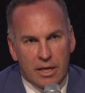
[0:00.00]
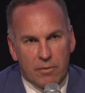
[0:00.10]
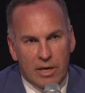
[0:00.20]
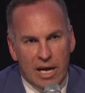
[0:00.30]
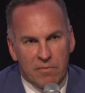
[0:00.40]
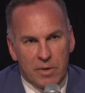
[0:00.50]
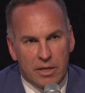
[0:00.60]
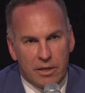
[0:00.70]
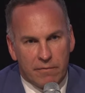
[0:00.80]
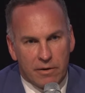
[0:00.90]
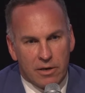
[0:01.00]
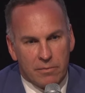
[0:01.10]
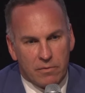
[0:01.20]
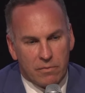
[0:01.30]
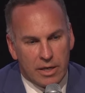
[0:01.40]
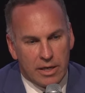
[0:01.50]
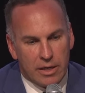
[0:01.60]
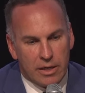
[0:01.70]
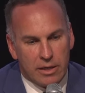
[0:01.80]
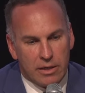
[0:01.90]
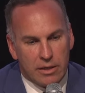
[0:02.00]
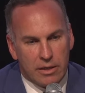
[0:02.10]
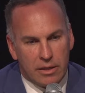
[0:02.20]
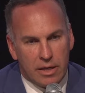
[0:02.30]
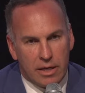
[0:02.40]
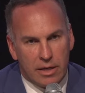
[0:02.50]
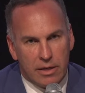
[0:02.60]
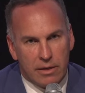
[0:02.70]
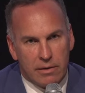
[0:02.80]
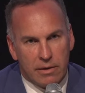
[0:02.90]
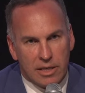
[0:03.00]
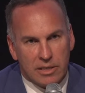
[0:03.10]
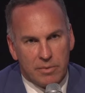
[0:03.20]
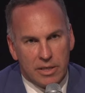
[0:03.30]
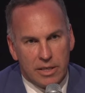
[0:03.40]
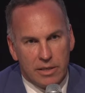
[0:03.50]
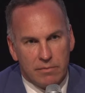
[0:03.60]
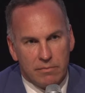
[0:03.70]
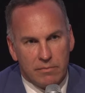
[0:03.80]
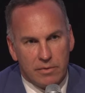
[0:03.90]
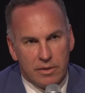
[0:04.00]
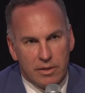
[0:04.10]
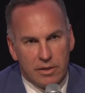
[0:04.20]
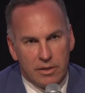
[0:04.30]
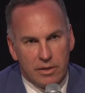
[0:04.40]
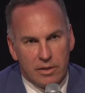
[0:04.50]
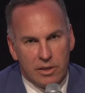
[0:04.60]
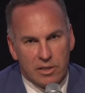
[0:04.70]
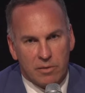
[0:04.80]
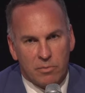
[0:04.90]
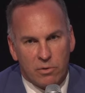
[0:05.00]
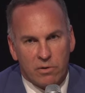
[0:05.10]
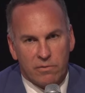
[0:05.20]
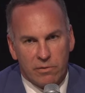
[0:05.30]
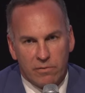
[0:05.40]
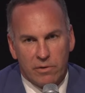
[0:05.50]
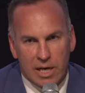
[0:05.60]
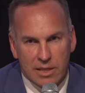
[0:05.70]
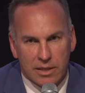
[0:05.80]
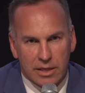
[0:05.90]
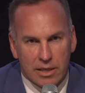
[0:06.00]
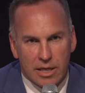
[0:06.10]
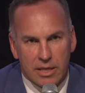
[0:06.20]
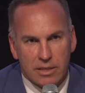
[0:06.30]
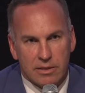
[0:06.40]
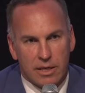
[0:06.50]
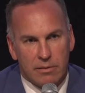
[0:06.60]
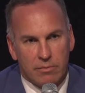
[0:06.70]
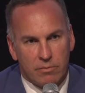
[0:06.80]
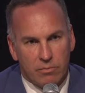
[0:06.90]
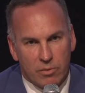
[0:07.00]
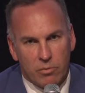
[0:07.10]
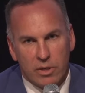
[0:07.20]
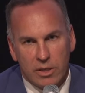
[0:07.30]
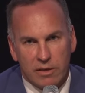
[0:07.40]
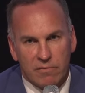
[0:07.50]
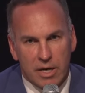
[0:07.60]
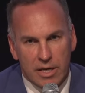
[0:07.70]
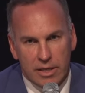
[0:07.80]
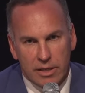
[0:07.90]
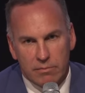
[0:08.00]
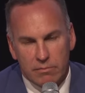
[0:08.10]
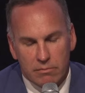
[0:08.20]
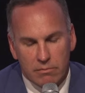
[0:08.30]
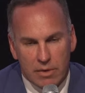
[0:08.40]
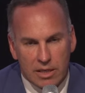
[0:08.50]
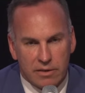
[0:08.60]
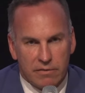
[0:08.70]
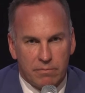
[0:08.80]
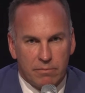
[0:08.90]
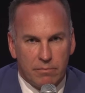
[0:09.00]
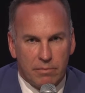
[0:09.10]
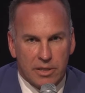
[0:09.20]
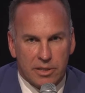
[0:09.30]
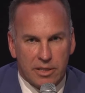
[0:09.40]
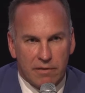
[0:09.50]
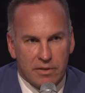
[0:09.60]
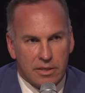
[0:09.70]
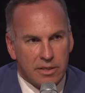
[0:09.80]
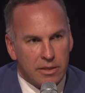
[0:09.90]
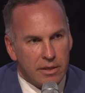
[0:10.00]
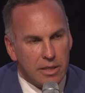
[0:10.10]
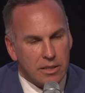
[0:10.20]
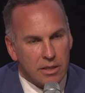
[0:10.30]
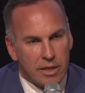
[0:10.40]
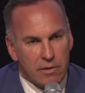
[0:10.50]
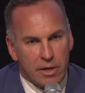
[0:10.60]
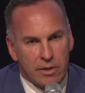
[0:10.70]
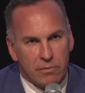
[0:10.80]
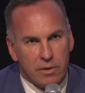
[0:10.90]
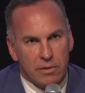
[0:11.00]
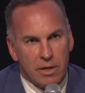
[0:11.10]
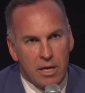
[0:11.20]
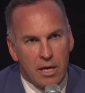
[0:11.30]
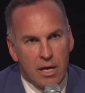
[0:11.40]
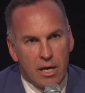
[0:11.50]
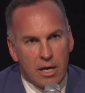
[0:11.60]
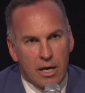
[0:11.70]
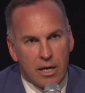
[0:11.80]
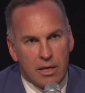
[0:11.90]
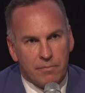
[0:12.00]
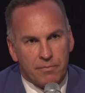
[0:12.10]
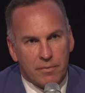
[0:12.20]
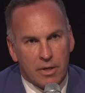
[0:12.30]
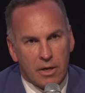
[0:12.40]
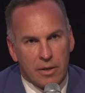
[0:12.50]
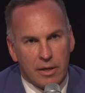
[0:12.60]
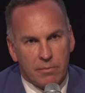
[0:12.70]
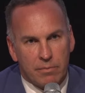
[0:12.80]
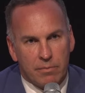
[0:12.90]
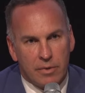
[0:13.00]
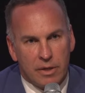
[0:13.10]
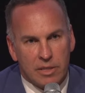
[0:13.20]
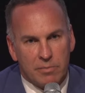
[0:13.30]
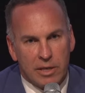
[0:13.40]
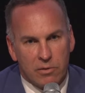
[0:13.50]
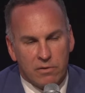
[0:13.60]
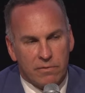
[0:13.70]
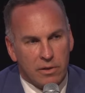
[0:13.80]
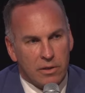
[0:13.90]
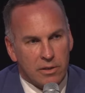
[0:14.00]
we have been in an environment where there has been support for every asset class, and the printing of money and massive budget deficits and things like that around the world. I think it's been good for a long